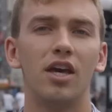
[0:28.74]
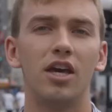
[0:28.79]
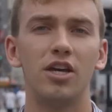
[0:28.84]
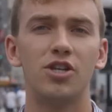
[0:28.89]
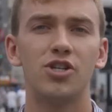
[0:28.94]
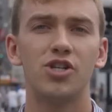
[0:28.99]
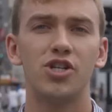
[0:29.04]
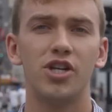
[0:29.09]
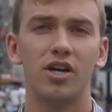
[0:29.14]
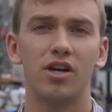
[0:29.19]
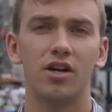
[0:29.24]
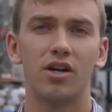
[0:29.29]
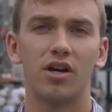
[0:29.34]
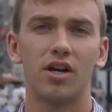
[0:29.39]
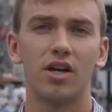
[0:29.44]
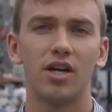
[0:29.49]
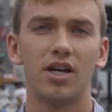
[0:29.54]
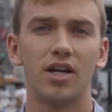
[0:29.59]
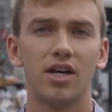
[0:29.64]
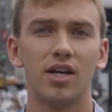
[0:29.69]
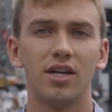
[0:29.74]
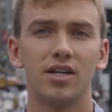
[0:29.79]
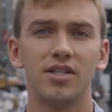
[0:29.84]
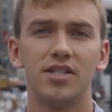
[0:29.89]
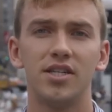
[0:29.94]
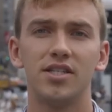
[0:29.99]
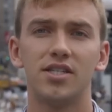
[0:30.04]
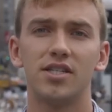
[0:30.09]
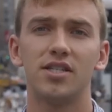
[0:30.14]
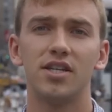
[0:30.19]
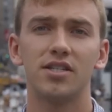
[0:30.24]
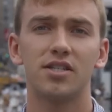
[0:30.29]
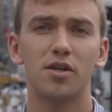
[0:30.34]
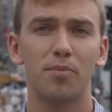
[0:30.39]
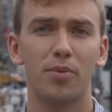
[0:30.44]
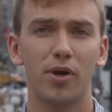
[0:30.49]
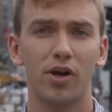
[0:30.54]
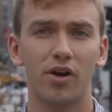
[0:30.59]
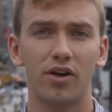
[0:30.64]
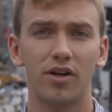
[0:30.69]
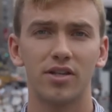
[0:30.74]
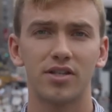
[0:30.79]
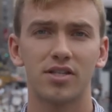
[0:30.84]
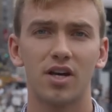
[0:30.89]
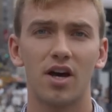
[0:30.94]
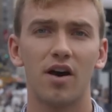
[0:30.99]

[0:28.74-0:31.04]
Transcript: Each year sees the disappearance